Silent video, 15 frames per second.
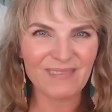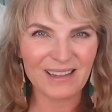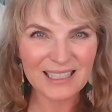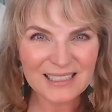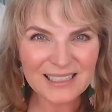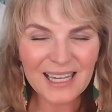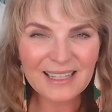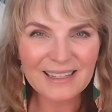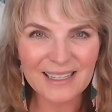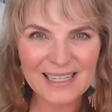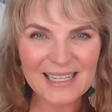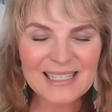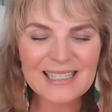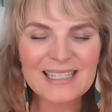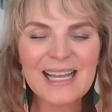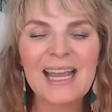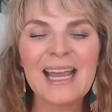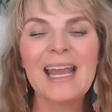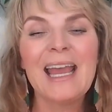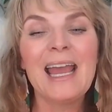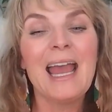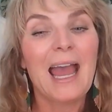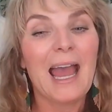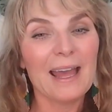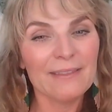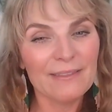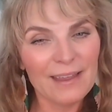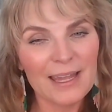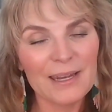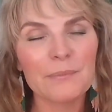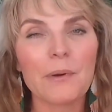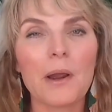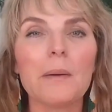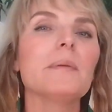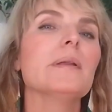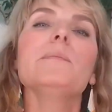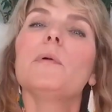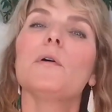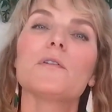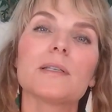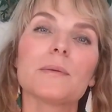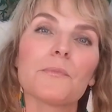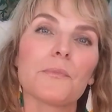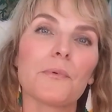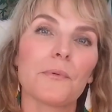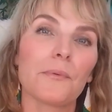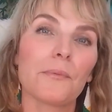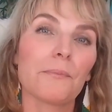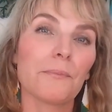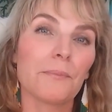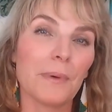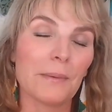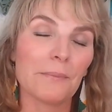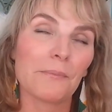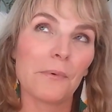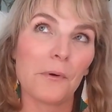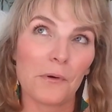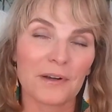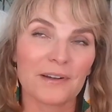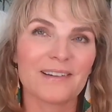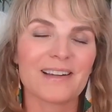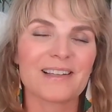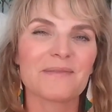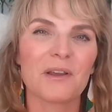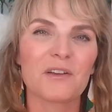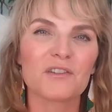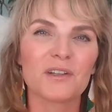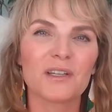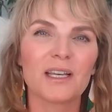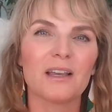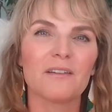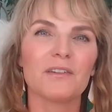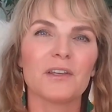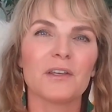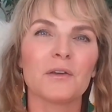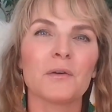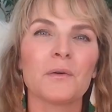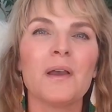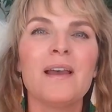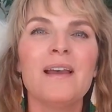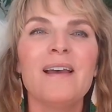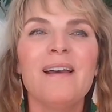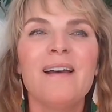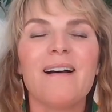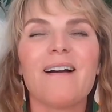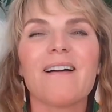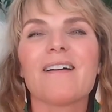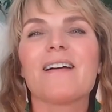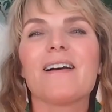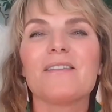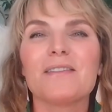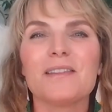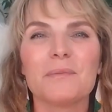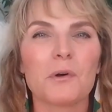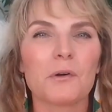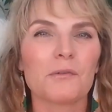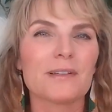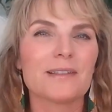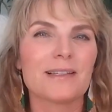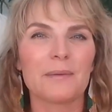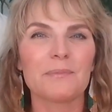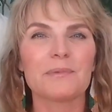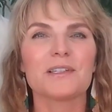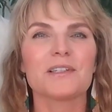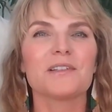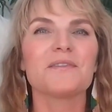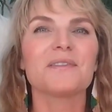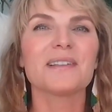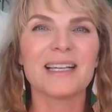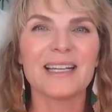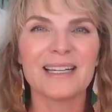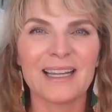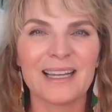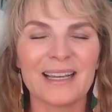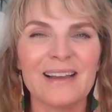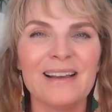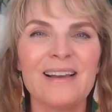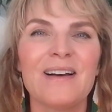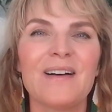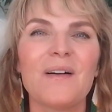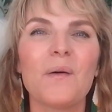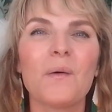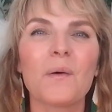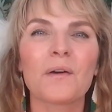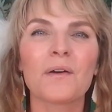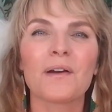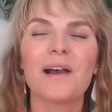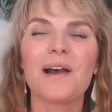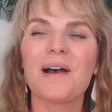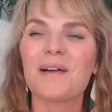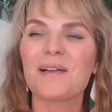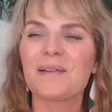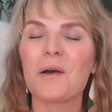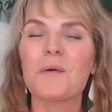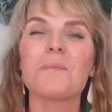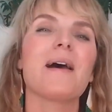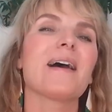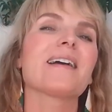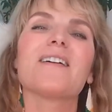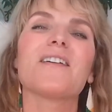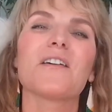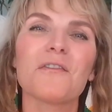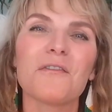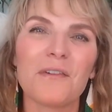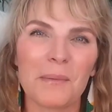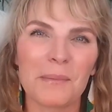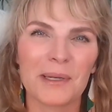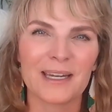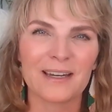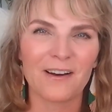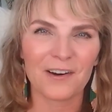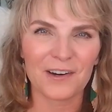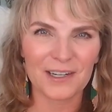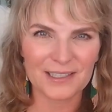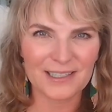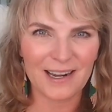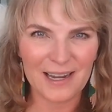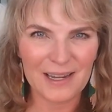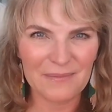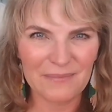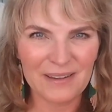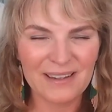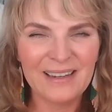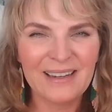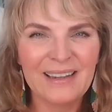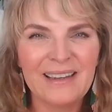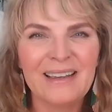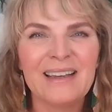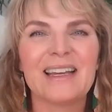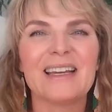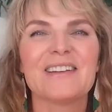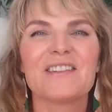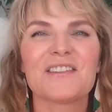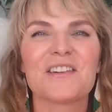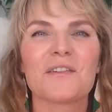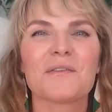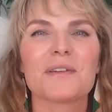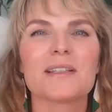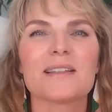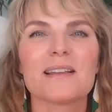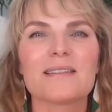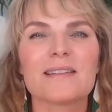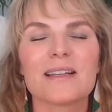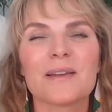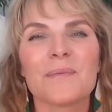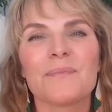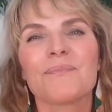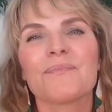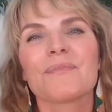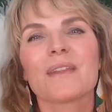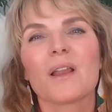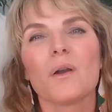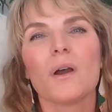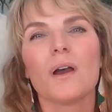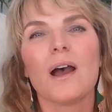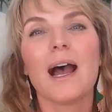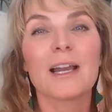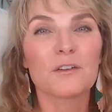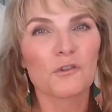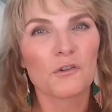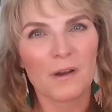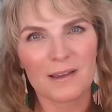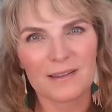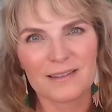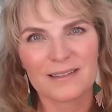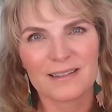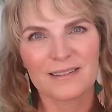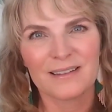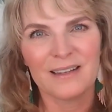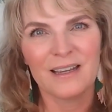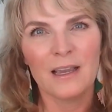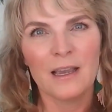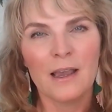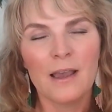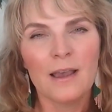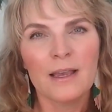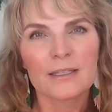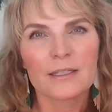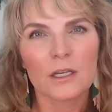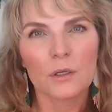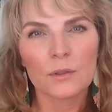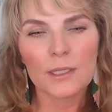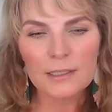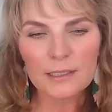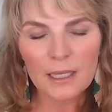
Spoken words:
Things like this. And then probably most important, especially if you are of the more receptive leaning or omega or feminine archetype in your nervous system, I trust. So this